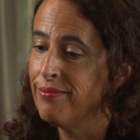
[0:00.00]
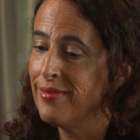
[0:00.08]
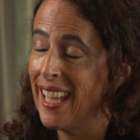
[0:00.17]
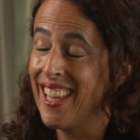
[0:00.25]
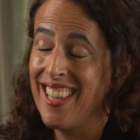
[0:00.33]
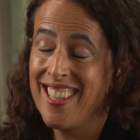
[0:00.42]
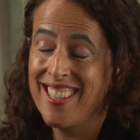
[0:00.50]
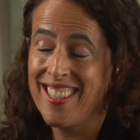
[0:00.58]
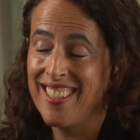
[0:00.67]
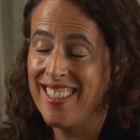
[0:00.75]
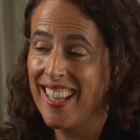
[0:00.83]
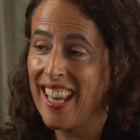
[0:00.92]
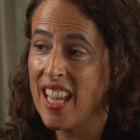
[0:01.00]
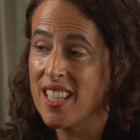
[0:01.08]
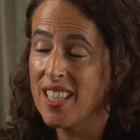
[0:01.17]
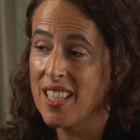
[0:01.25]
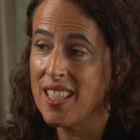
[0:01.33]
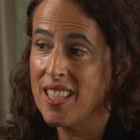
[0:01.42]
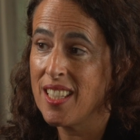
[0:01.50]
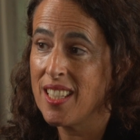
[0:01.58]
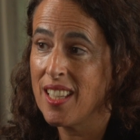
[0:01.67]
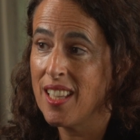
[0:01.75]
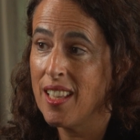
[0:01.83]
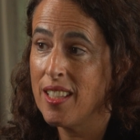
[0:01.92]
Dengue is a neglected
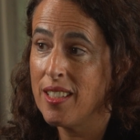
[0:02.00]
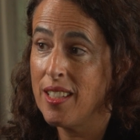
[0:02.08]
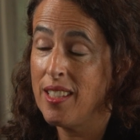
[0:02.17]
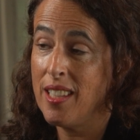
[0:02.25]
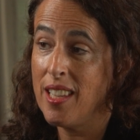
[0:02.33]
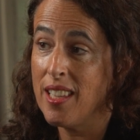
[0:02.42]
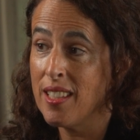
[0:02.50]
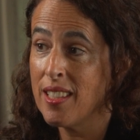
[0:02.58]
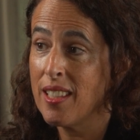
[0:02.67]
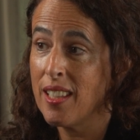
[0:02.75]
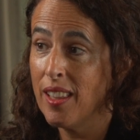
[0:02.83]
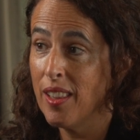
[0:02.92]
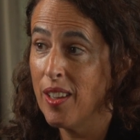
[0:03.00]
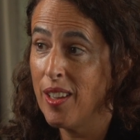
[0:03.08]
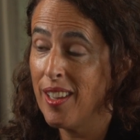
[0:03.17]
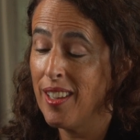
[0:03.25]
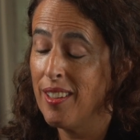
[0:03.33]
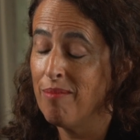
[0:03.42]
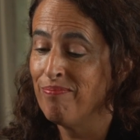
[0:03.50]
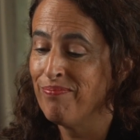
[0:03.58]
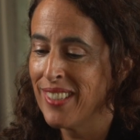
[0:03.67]
uh, disease, and in,